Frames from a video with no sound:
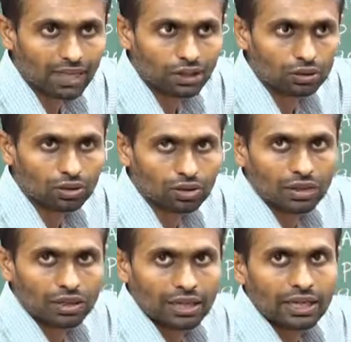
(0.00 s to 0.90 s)

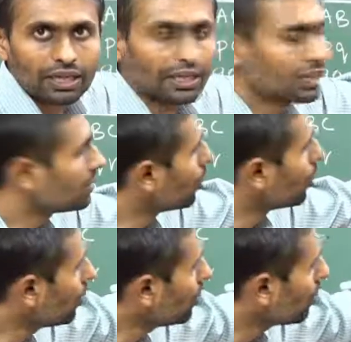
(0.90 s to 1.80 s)
value, it is
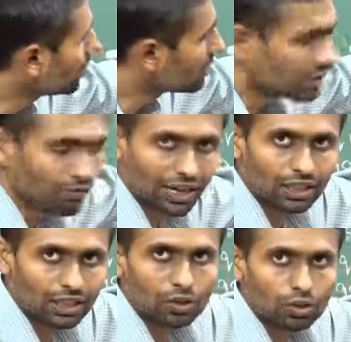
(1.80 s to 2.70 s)
the
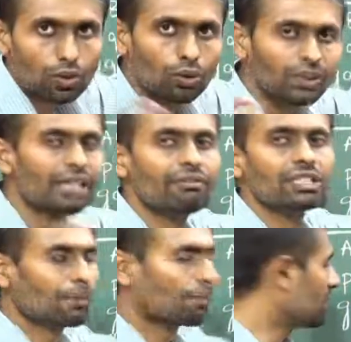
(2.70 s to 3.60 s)
value only
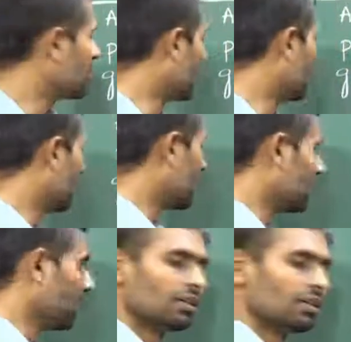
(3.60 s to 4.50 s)
which are present
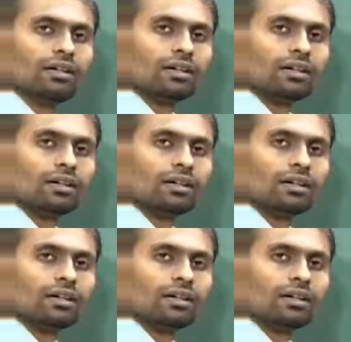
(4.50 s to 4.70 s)
in the